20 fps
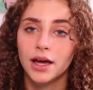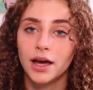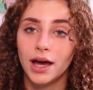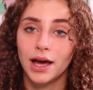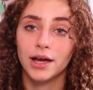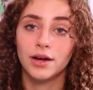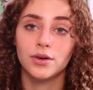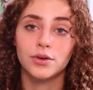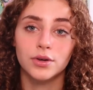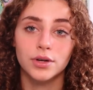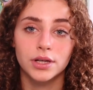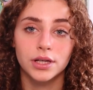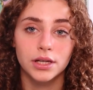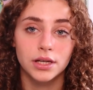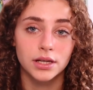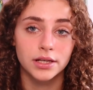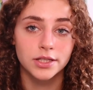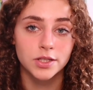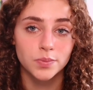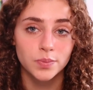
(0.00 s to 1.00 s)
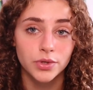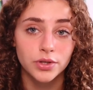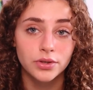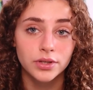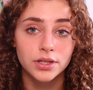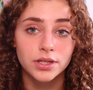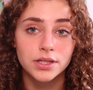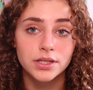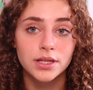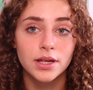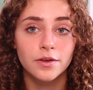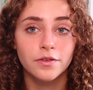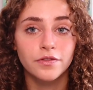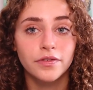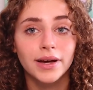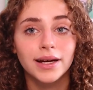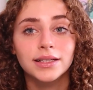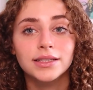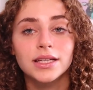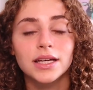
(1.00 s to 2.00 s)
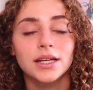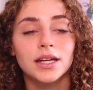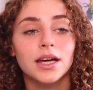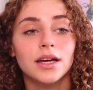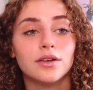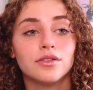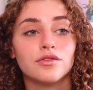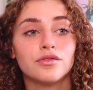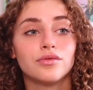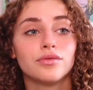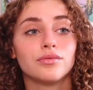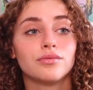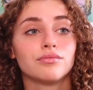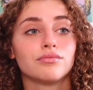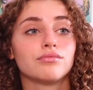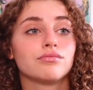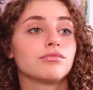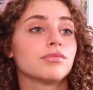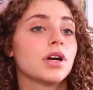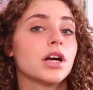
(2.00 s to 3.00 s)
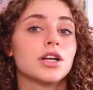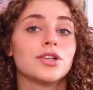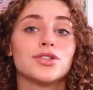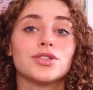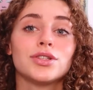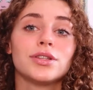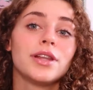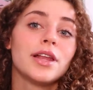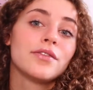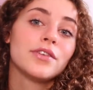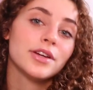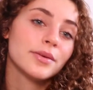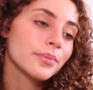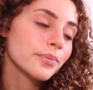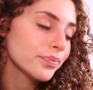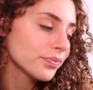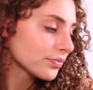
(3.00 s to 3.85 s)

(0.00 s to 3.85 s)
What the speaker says: I already experienced the effect, and I just love it.